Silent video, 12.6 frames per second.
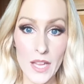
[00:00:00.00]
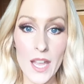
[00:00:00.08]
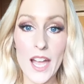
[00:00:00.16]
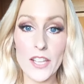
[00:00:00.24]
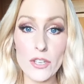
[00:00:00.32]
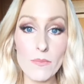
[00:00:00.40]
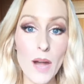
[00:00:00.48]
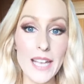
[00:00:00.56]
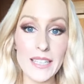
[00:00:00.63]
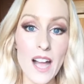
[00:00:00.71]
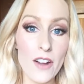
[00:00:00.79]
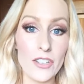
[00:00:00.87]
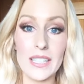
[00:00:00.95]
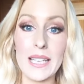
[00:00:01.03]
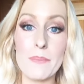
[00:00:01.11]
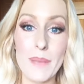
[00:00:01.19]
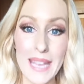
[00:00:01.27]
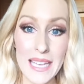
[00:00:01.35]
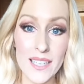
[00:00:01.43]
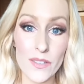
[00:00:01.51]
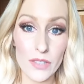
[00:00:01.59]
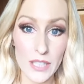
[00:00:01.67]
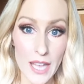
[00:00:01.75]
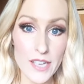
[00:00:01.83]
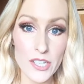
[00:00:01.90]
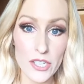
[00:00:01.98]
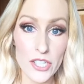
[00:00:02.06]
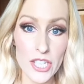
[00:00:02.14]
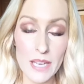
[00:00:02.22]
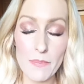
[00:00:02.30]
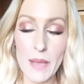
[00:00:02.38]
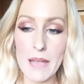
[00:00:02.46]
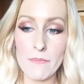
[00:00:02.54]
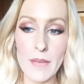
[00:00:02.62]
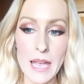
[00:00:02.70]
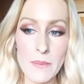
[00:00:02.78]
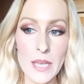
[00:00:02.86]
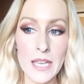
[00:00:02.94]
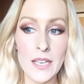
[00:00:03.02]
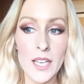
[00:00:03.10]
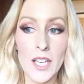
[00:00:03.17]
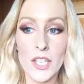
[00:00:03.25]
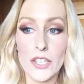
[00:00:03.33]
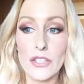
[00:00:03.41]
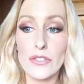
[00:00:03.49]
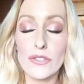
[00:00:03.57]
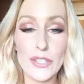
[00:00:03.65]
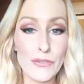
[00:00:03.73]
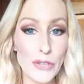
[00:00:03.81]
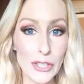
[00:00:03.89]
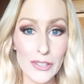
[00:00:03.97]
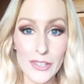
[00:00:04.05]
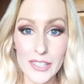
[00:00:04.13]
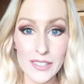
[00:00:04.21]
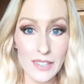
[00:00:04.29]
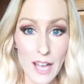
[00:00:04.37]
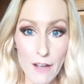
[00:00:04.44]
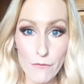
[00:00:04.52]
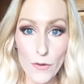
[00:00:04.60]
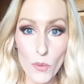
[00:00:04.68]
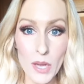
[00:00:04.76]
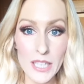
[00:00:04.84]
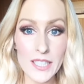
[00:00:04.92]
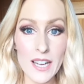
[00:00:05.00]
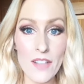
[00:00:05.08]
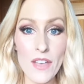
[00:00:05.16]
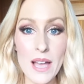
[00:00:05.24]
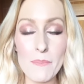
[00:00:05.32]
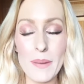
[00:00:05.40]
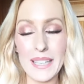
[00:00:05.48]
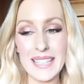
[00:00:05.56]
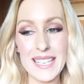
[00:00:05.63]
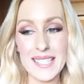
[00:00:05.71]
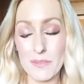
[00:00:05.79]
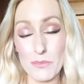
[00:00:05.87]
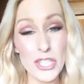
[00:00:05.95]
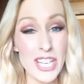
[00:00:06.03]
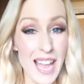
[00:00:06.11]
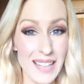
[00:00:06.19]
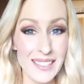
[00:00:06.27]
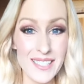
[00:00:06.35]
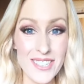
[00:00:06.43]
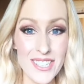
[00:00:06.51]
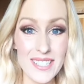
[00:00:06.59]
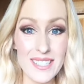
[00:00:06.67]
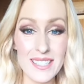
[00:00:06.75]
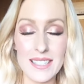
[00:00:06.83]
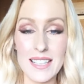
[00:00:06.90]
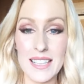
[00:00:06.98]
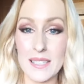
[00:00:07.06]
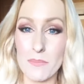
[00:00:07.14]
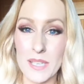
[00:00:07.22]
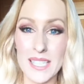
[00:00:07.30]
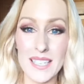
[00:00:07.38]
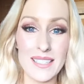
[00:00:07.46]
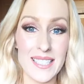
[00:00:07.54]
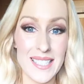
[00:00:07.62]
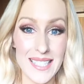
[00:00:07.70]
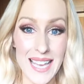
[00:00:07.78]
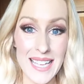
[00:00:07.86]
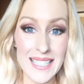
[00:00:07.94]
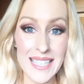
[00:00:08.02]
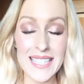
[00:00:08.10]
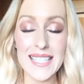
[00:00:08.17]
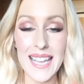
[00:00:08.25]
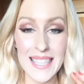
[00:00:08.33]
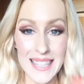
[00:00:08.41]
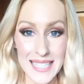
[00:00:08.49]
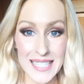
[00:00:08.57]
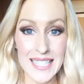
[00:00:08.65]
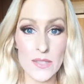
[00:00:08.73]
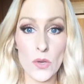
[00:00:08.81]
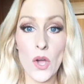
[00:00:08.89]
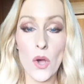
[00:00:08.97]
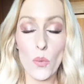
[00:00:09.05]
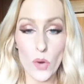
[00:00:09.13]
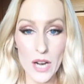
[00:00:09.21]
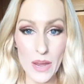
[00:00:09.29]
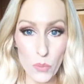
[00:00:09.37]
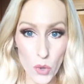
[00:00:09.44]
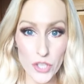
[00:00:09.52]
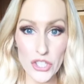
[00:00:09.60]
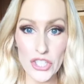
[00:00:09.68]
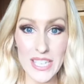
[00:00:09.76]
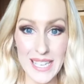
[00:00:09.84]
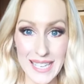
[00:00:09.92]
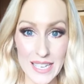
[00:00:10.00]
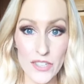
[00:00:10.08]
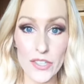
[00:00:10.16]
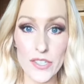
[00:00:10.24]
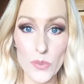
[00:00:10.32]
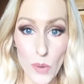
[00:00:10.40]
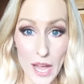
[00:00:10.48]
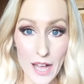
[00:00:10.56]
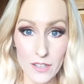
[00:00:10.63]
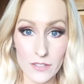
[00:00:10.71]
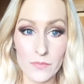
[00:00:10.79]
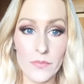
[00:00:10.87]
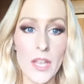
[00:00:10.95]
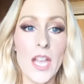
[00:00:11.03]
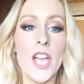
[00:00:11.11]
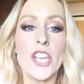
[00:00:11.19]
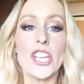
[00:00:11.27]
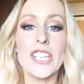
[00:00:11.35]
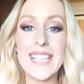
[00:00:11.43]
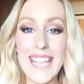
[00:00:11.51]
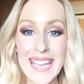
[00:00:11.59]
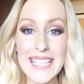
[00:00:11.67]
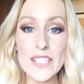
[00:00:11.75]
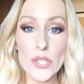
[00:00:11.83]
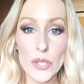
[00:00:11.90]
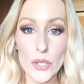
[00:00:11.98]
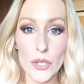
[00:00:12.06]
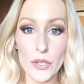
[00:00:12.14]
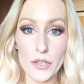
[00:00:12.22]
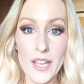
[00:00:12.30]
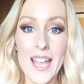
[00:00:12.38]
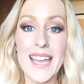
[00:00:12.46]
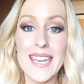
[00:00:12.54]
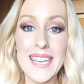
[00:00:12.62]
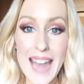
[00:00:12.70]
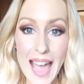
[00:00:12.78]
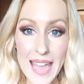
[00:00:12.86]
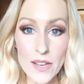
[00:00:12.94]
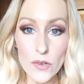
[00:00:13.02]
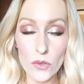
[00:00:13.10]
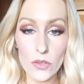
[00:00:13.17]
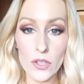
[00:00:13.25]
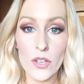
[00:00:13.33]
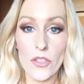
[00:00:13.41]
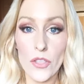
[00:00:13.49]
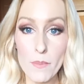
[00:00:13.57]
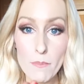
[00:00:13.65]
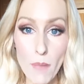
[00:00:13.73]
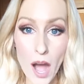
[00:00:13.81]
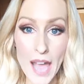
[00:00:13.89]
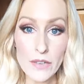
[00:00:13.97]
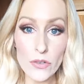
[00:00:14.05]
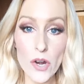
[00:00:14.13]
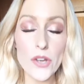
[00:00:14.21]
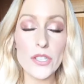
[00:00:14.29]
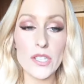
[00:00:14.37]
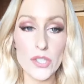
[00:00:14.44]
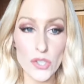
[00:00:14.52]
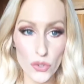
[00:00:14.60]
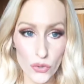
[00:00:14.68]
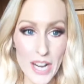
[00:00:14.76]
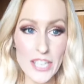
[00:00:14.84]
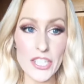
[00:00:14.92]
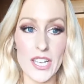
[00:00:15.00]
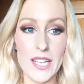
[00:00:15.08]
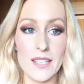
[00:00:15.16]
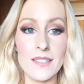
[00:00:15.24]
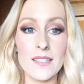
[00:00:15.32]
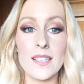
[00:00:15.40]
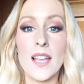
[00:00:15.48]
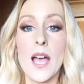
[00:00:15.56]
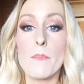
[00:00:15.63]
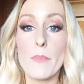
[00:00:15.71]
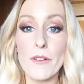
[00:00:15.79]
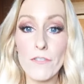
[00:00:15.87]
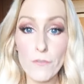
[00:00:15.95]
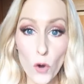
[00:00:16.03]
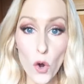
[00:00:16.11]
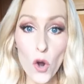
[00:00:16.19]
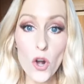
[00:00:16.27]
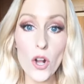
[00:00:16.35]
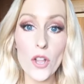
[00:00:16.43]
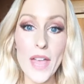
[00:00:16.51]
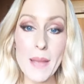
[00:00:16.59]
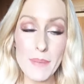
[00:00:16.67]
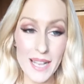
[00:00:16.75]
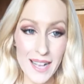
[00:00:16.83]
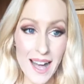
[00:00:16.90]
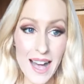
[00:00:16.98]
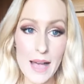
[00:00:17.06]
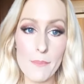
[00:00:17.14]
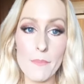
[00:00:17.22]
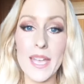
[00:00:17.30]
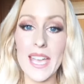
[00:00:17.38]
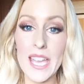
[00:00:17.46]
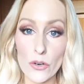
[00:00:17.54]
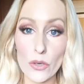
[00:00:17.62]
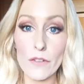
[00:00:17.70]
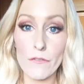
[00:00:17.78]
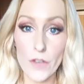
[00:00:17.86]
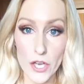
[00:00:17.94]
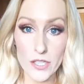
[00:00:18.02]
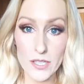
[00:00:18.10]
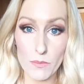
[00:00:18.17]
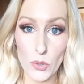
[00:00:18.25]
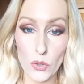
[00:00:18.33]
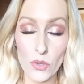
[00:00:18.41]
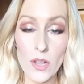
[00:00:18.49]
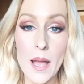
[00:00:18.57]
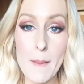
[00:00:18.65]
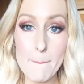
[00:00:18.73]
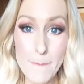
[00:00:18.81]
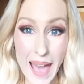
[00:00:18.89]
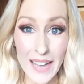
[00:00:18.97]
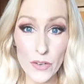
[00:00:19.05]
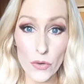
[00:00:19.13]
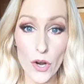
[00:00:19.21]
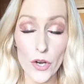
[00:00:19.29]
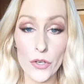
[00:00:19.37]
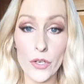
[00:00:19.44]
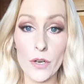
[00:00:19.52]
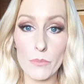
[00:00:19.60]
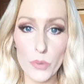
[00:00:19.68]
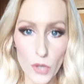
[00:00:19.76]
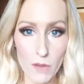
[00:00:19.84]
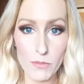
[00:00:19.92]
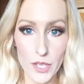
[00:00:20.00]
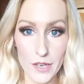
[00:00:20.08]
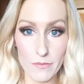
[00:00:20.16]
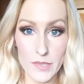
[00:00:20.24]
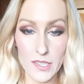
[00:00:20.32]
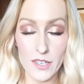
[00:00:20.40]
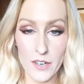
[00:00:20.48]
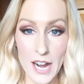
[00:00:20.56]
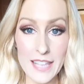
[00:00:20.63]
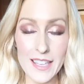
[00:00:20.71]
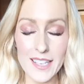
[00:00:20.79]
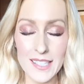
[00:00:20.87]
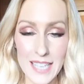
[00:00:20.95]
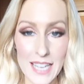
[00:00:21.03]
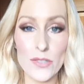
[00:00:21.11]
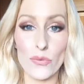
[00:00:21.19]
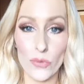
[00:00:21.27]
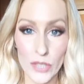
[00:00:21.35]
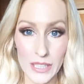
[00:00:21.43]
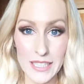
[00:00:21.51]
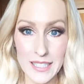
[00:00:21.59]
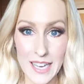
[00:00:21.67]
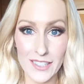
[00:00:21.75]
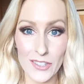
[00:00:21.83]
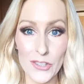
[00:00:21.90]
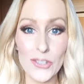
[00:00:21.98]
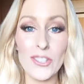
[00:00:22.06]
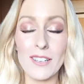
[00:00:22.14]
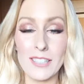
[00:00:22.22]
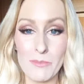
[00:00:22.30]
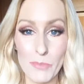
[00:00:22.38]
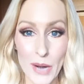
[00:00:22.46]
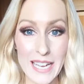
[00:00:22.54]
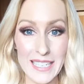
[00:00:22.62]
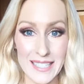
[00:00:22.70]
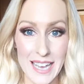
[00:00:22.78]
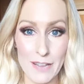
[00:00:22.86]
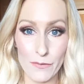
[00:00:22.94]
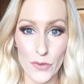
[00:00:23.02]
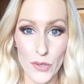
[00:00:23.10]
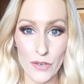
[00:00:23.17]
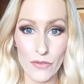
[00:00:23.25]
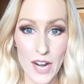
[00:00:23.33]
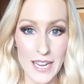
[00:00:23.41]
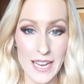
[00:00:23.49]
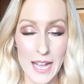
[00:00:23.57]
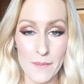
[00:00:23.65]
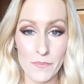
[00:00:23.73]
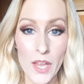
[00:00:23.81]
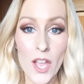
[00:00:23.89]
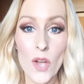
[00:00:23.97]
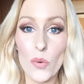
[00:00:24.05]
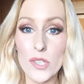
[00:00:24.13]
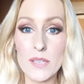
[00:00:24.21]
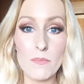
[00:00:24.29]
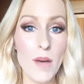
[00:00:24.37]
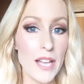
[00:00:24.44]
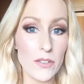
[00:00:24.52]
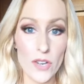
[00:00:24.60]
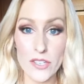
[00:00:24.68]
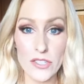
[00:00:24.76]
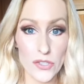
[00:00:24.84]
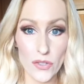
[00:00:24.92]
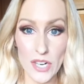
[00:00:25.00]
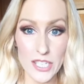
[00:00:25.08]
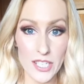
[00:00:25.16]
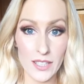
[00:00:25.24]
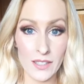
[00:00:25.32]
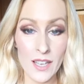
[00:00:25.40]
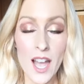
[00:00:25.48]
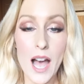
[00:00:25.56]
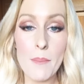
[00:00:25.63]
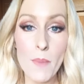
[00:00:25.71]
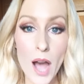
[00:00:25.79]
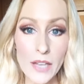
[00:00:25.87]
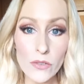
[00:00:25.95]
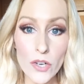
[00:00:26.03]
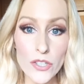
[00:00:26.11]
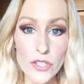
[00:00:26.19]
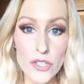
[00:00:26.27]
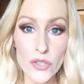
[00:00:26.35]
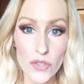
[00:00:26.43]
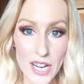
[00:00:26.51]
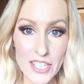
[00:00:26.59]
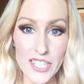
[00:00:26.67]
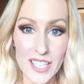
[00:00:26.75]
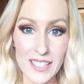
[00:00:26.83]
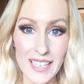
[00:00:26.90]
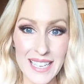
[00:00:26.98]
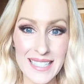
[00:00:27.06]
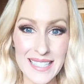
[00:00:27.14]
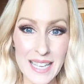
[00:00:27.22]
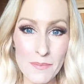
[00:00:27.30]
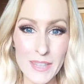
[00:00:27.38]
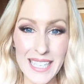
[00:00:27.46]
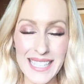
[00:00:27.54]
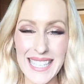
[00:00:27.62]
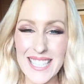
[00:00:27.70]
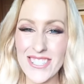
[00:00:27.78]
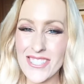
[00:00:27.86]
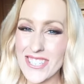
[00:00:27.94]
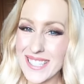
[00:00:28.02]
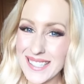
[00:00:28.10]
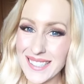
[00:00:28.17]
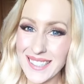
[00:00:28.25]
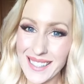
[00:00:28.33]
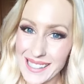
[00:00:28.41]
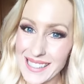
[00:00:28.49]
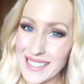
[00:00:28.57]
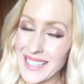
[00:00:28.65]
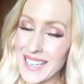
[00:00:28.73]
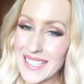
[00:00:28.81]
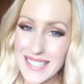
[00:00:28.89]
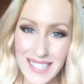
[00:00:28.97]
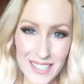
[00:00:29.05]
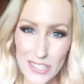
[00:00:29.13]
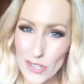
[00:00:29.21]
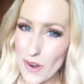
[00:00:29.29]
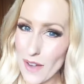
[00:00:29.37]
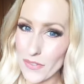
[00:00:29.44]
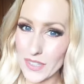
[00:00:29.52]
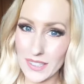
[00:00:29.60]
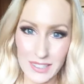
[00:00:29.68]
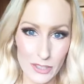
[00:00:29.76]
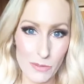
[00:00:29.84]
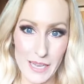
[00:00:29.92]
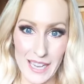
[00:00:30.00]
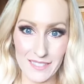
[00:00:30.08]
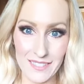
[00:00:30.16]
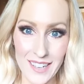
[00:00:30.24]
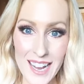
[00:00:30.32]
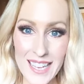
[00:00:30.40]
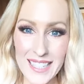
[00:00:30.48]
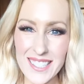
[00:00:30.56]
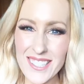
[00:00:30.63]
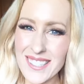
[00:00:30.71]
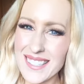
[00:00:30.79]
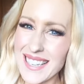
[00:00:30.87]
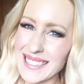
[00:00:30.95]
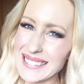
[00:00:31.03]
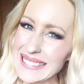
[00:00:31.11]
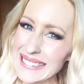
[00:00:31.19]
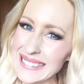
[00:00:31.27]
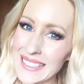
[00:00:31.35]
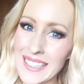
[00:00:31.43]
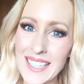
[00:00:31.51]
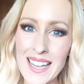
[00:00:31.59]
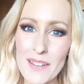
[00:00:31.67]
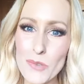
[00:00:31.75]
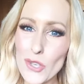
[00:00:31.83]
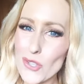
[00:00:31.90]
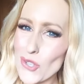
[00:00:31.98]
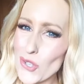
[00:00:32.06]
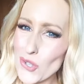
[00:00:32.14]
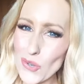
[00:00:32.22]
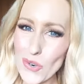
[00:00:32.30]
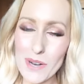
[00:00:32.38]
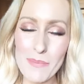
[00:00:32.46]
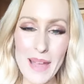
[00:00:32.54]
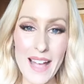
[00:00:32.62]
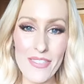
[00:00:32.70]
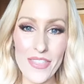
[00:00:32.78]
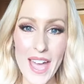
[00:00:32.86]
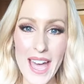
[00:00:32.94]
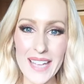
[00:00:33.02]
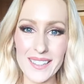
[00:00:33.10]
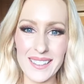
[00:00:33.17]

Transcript: And you might currently be in a relationship and maybe you, you've got a lot of love for one another, but there's some challenges and there's some misunderstandings. And this is what I want you to hear as well. You need to nail the micro discretions before they become irreversible macro problems. All right, that sounds really technical. I'm going to break it down for you right now. What's a micro discretion? A micro discretion is something that just kind of ticks you off a little bit, right? It's just like, oh, I'm not sure about that.